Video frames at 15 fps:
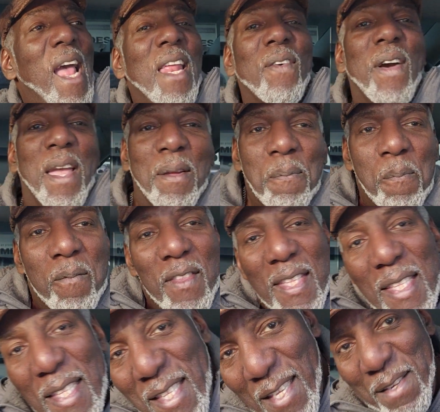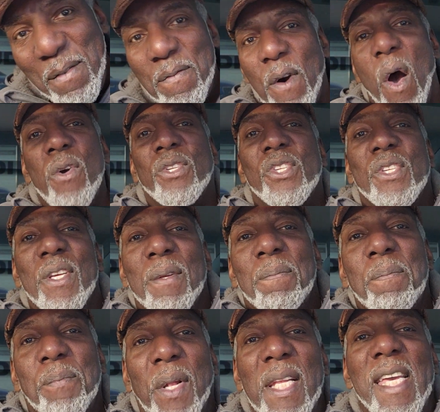Anyway, folks,
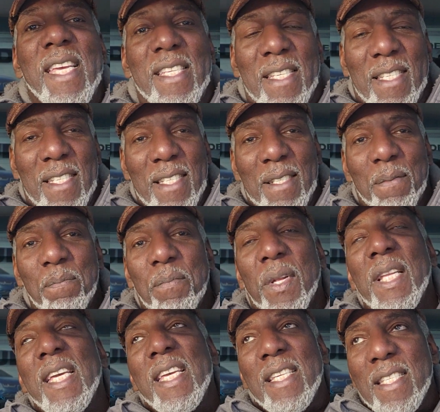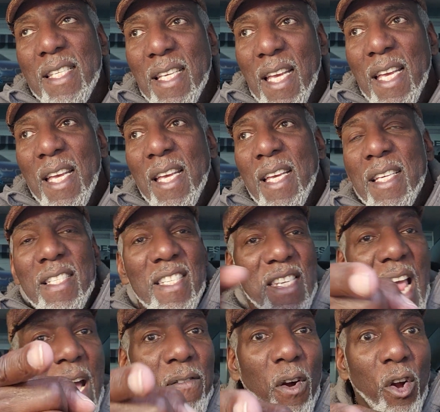please, please,
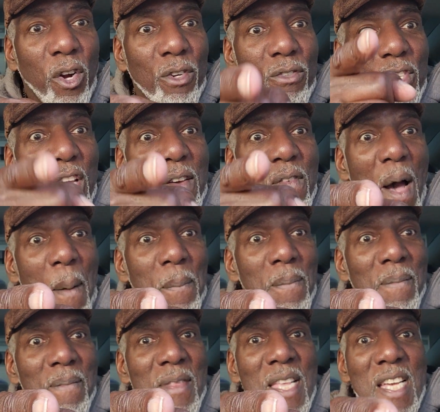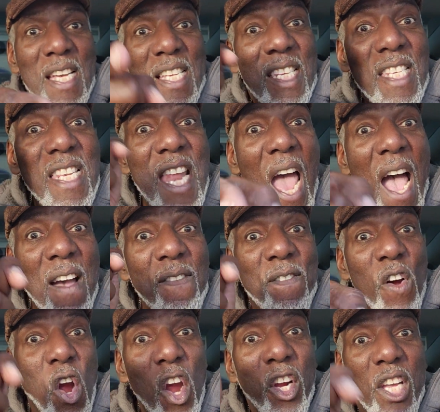never give up.
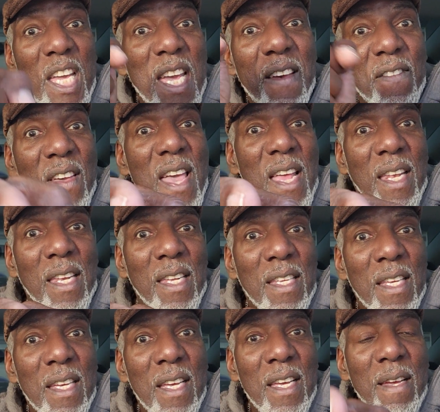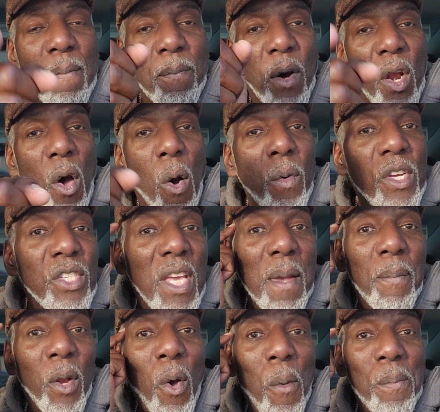Never give in, but always
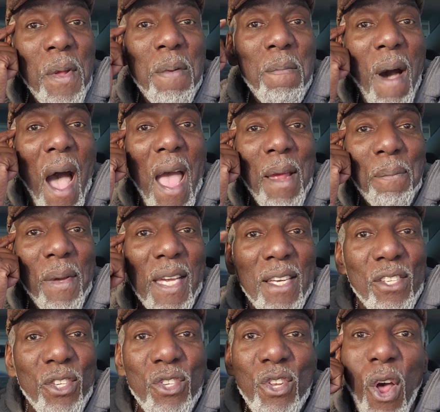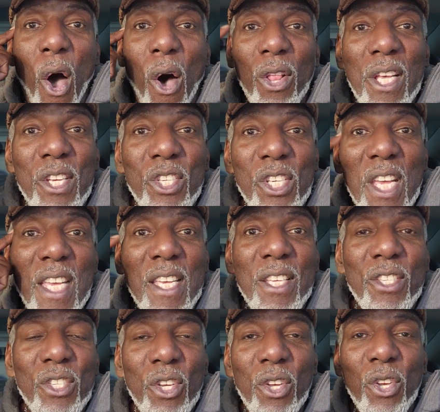keep an open mind because knowledge
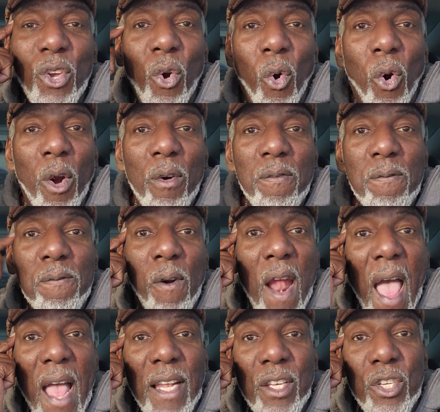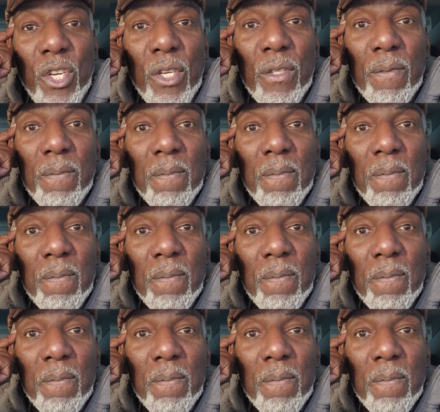is your friend.